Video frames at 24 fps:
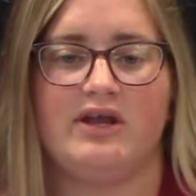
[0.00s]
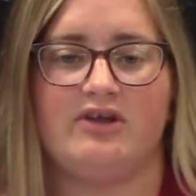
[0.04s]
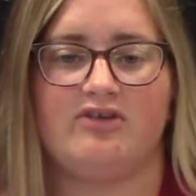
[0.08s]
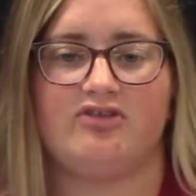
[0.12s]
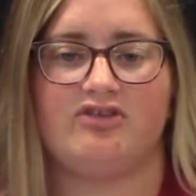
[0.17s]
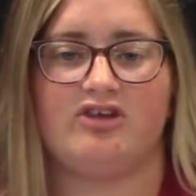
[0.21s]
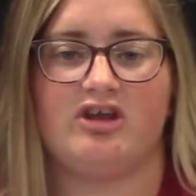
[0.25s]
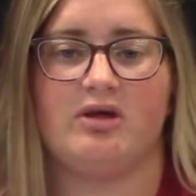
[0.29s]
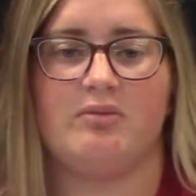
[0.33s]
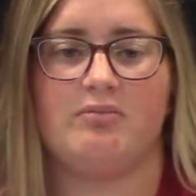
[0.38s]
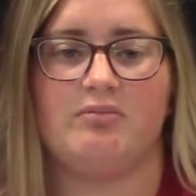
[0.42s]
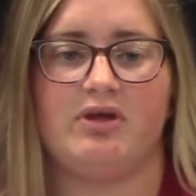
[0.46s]

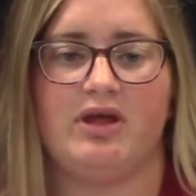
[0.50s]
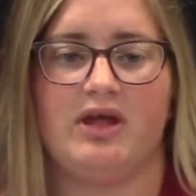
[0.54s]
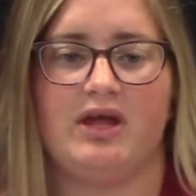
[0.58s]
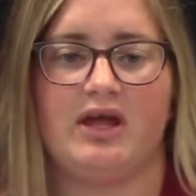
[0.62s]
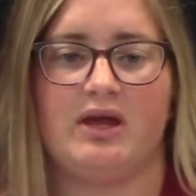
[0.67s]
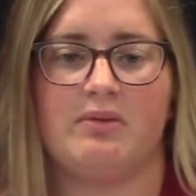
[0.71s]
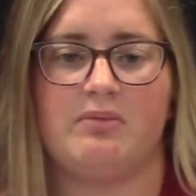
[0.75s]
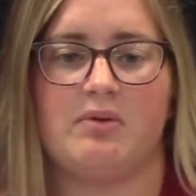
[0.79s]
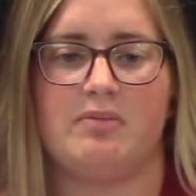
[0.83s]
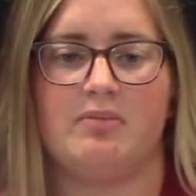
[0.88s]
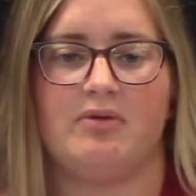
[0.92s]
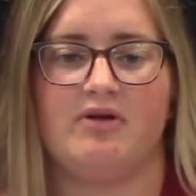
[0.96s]
interested in being
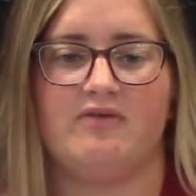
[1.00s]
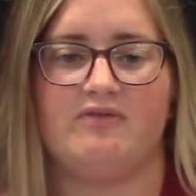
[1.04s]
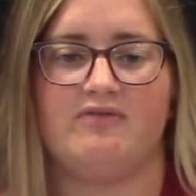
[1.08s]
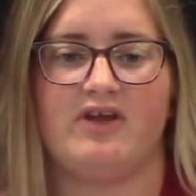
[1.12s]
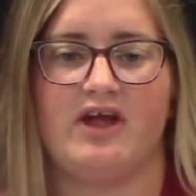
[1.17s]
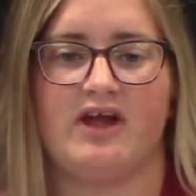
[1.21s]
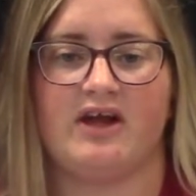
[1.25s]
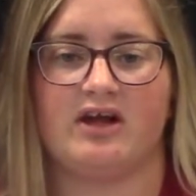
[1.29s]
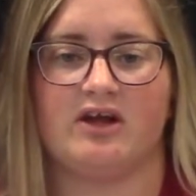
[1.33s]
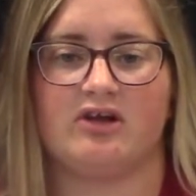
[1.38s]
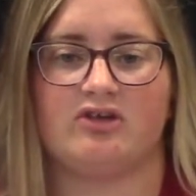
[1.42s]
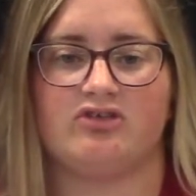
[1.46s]
a member of
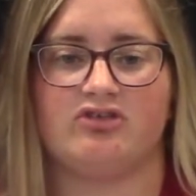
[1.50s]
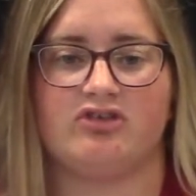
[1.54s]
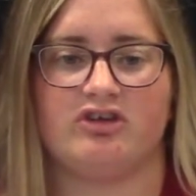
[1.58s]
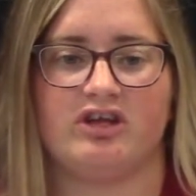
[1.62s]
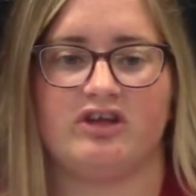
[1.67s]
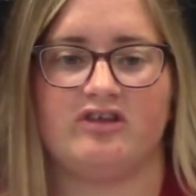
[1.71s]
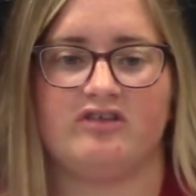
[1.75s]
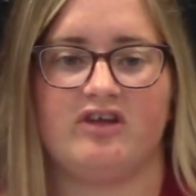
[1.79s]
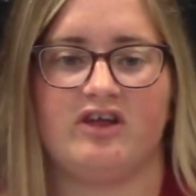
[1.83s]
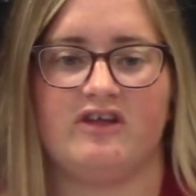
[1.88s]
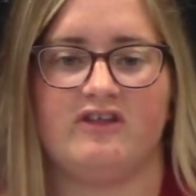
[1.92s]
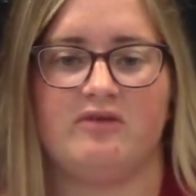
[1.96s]
DECA should
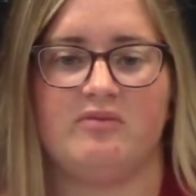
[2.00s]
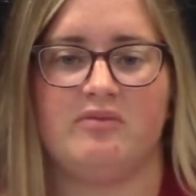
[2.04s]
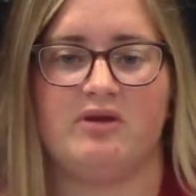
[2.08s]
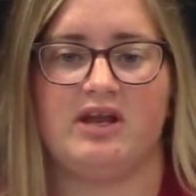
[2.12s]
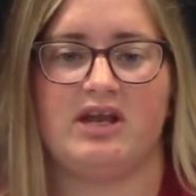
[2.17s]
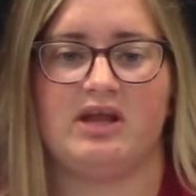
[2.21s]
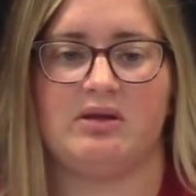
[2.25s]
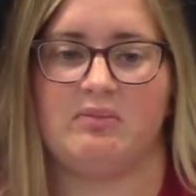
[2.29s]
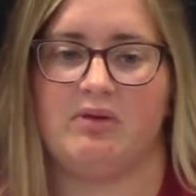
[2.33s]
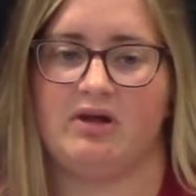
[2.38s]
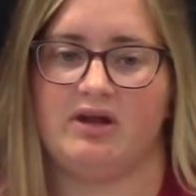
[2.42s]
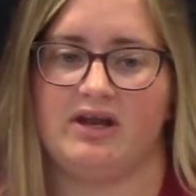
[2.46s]
attend the
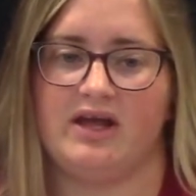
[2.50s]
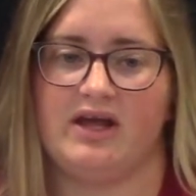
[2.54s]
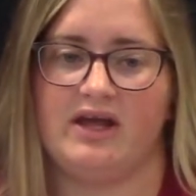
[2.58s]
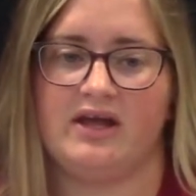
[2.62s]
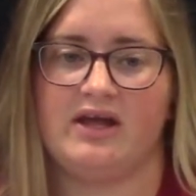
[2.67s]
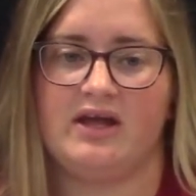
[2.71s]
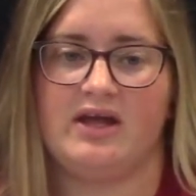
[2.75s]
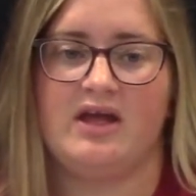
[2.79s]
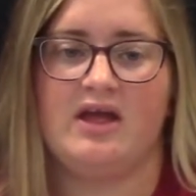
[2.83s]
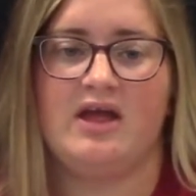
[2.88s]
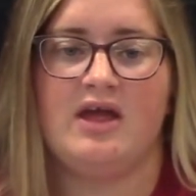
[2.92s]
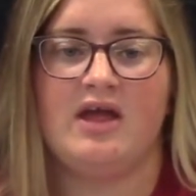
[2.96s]
meeting Monday.
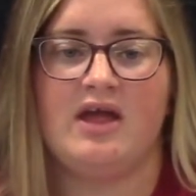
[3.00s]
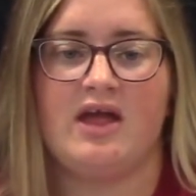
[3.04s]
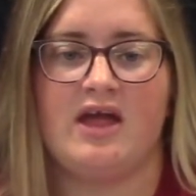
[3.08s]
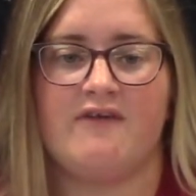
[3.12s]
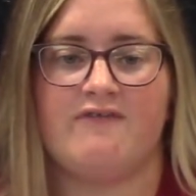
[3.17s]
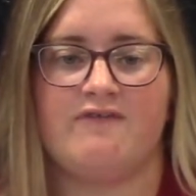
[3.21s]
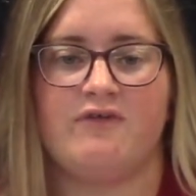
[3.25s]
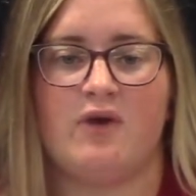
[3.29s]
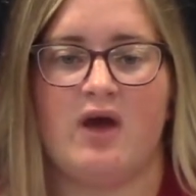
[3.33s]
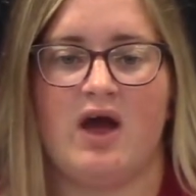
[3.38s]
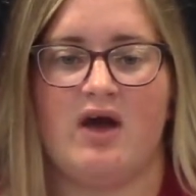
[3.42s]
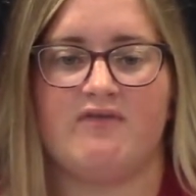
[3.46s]

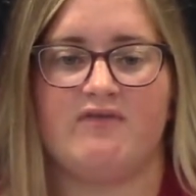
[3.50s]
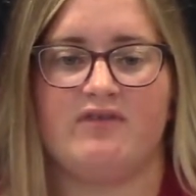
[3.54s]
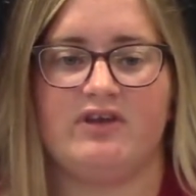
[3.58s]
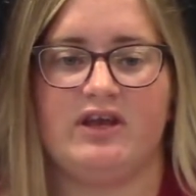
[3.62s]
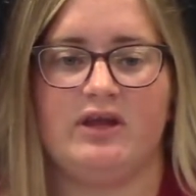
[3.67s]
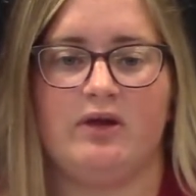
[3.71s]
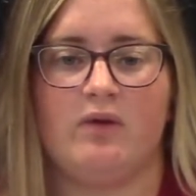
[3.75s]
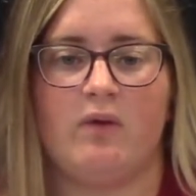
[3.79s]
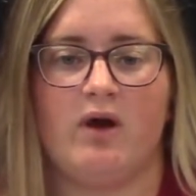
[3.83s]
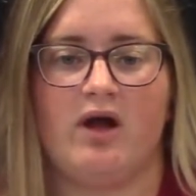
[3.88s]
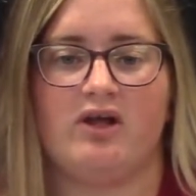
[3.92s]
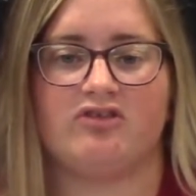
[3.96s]
If you have
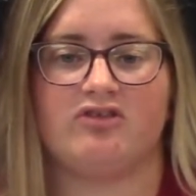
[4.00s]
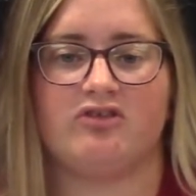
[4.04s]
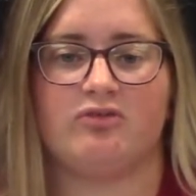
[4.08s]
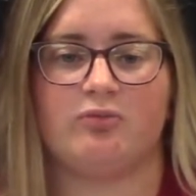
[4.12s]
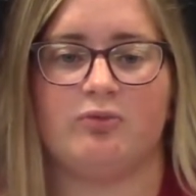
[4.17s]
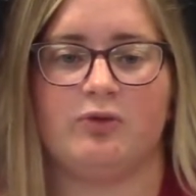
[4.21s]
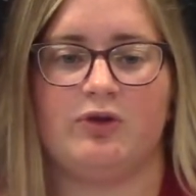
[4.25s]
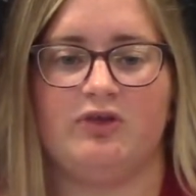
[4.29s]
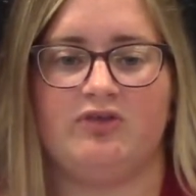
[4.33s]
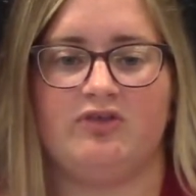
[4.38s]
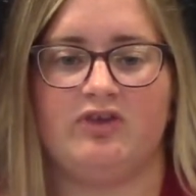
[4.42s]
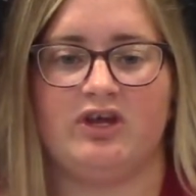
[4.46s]
any questions,
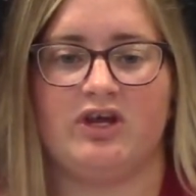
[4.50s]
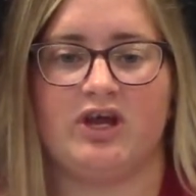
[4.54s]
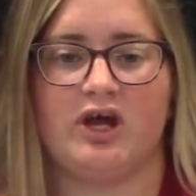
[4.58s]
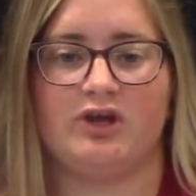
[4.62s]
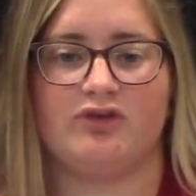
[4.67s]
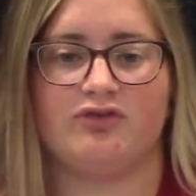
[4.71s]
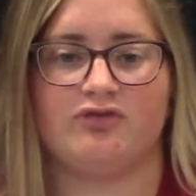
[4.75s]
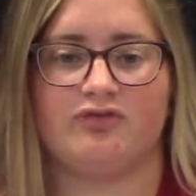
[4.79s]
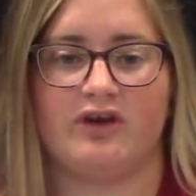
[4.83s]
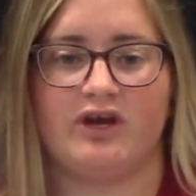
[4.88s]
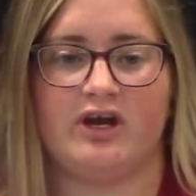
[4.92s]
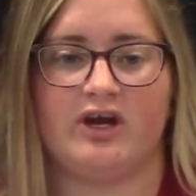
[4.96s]
please see
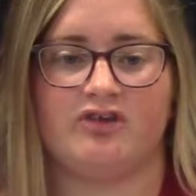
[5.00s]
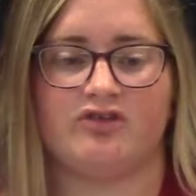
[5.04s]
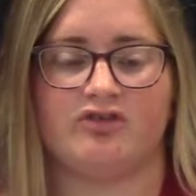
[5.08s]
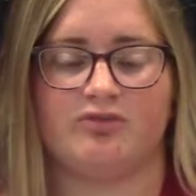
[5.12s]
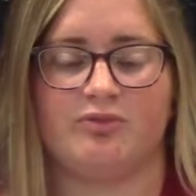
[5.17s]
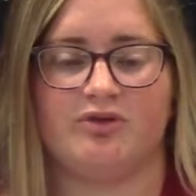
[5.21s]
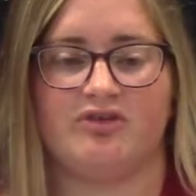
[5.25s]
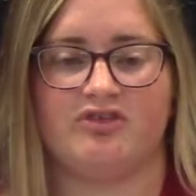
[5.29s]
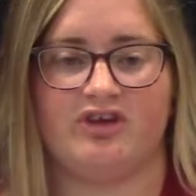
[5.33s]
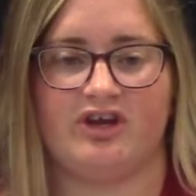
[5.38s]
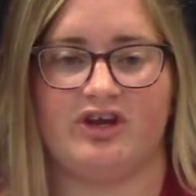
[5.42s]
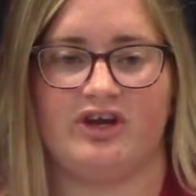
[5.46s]
Coach Ferris or
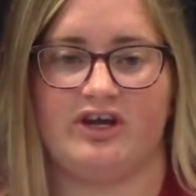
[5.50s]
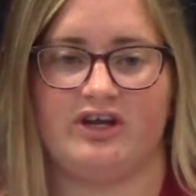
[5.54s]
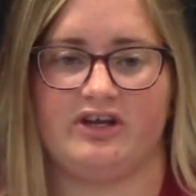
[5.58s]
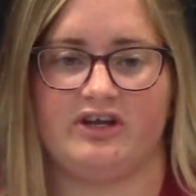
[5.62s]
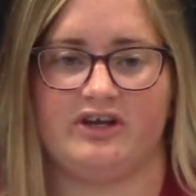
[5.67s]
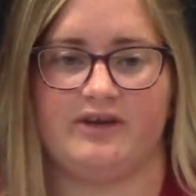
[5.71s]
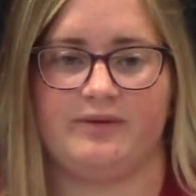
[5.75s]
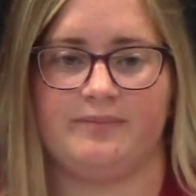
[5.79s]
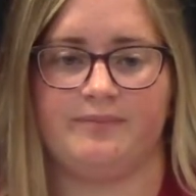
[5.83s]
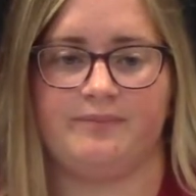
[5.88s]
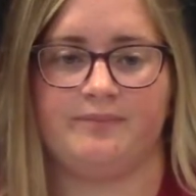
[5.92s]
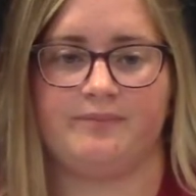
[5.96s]
Miss
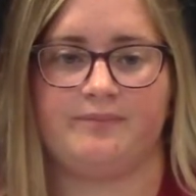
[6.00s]
Harrington.